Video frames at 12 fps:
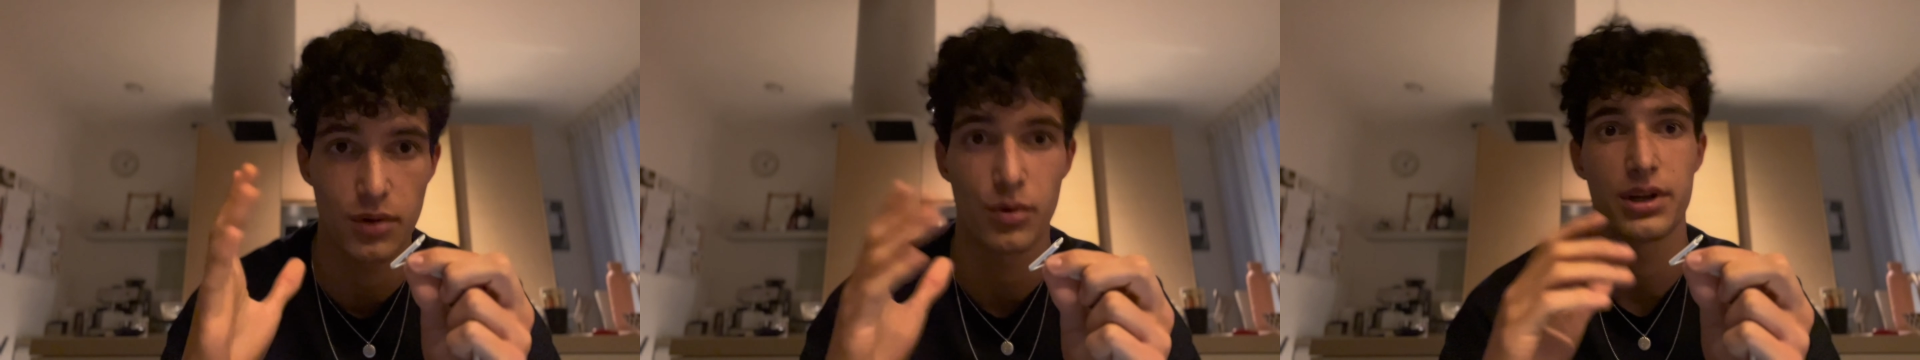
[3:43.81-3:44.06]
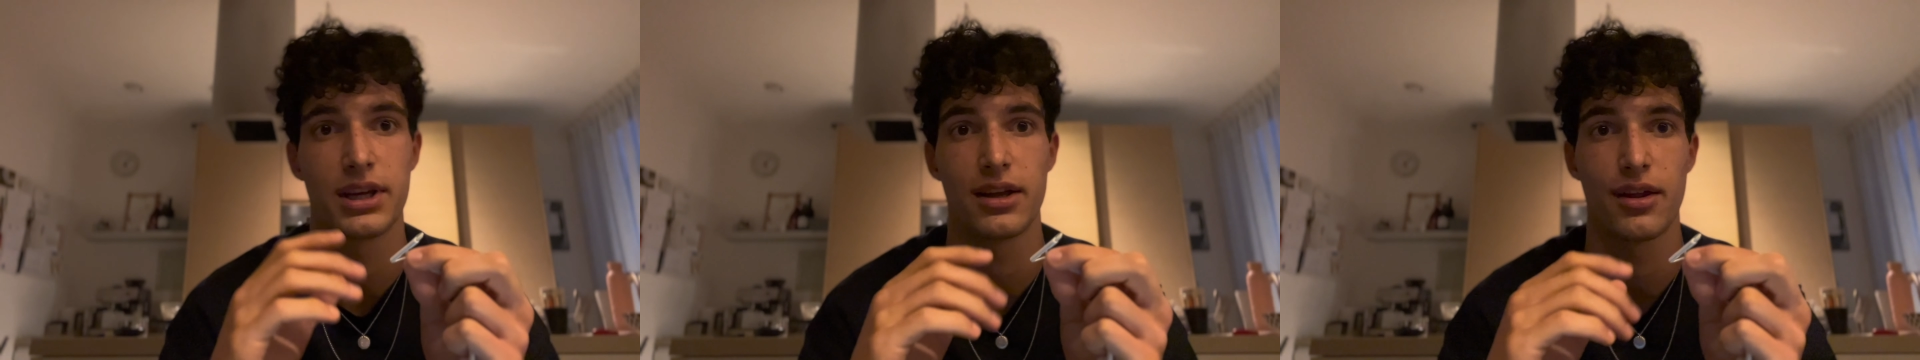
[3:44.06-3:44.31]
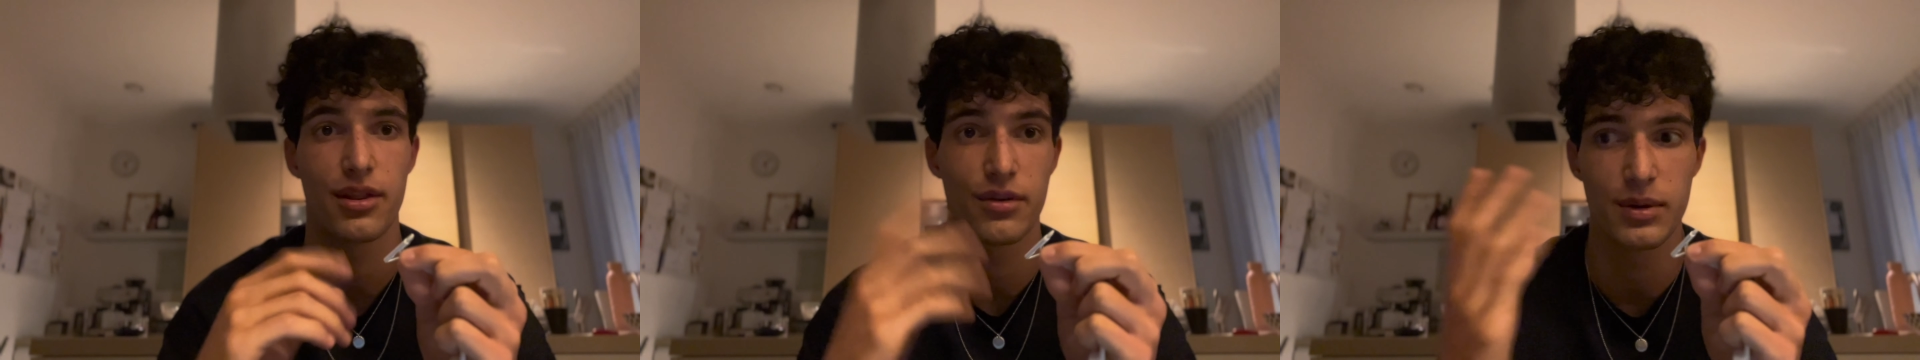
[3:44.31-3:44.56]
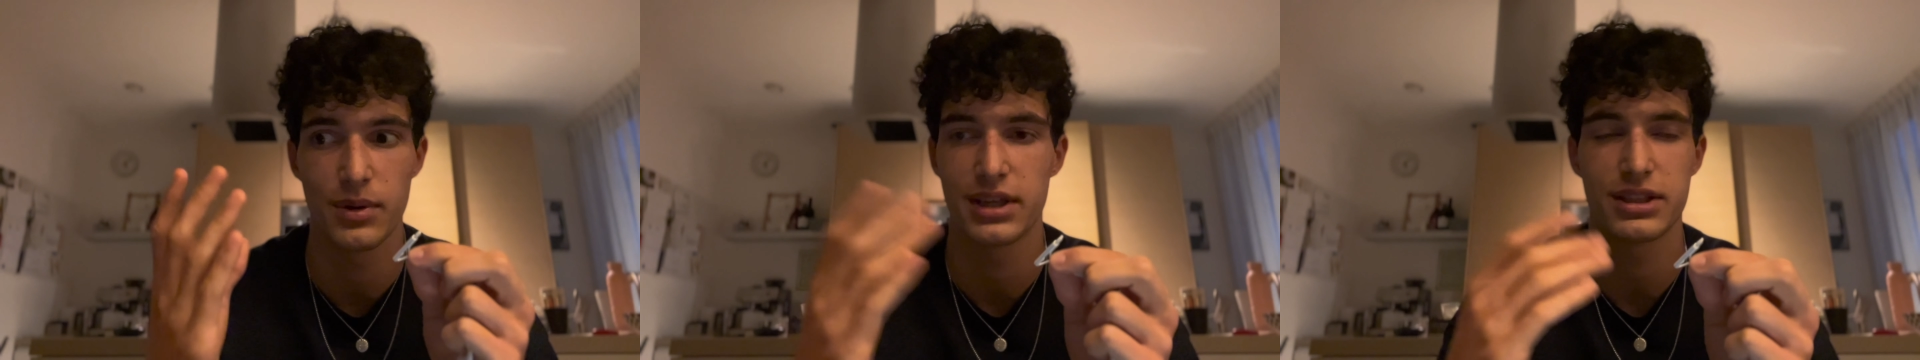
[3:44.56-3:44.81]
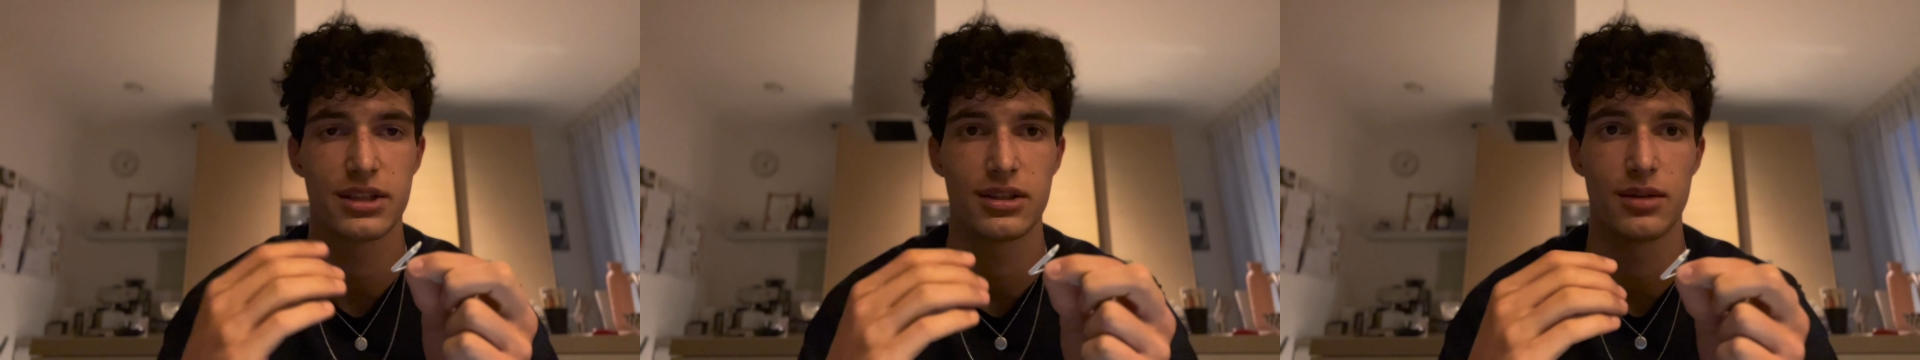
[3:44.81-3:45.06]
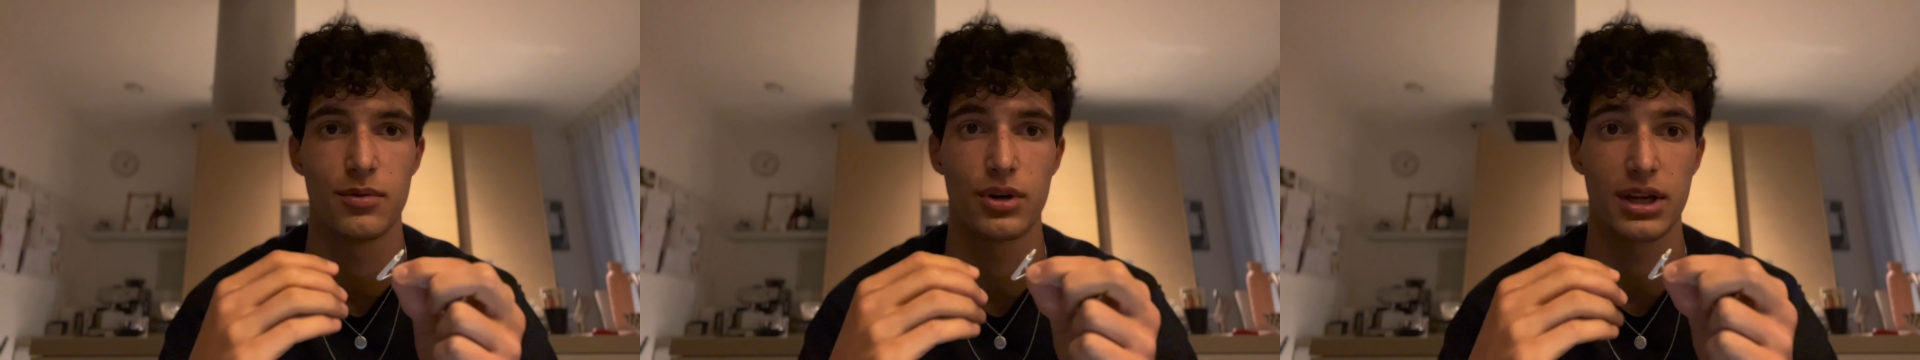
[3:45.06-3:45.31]
working. 3 weeks is going to
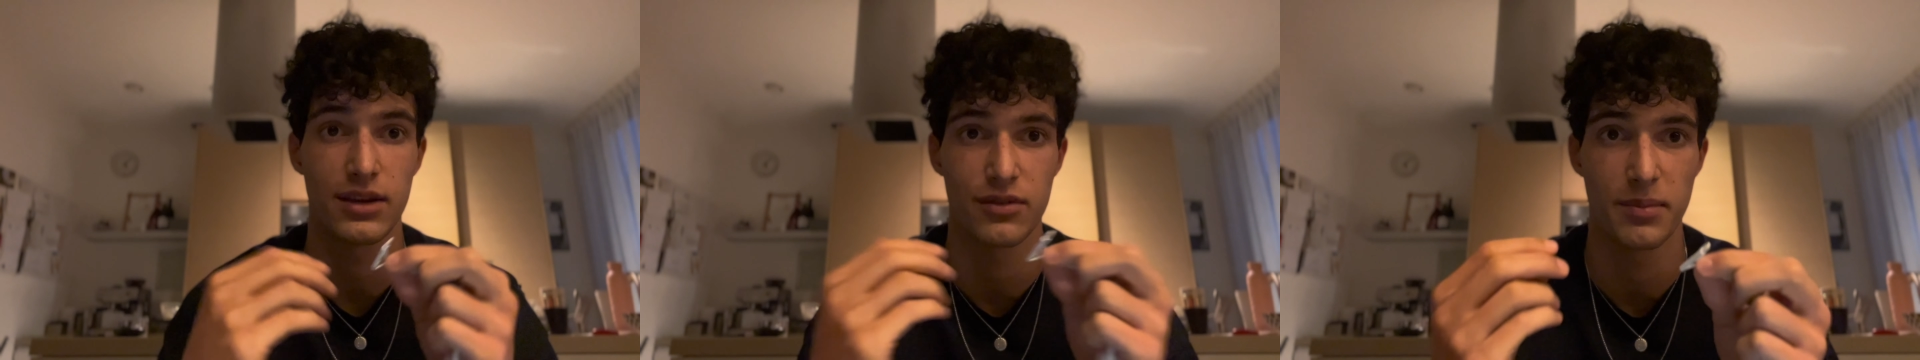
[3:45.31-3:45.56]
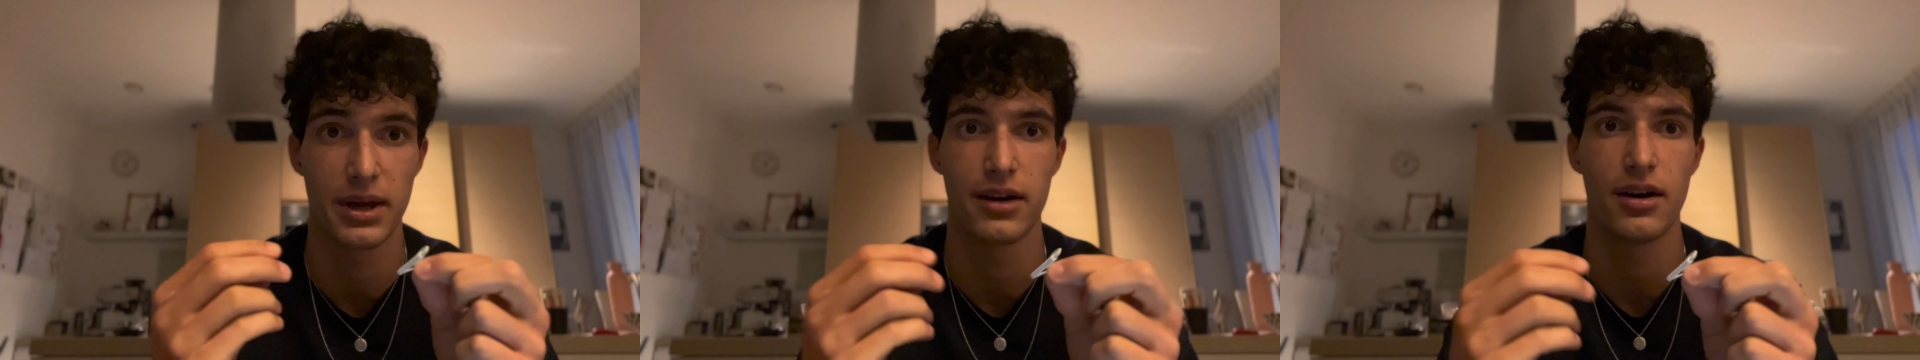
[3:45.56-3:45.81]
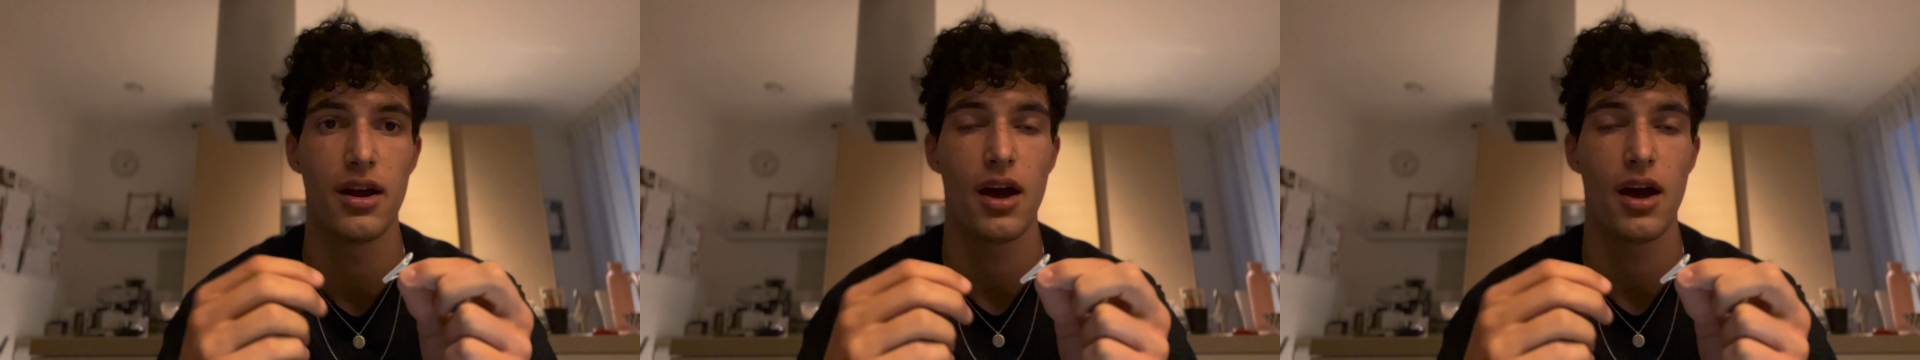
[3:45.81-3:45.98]
work even better.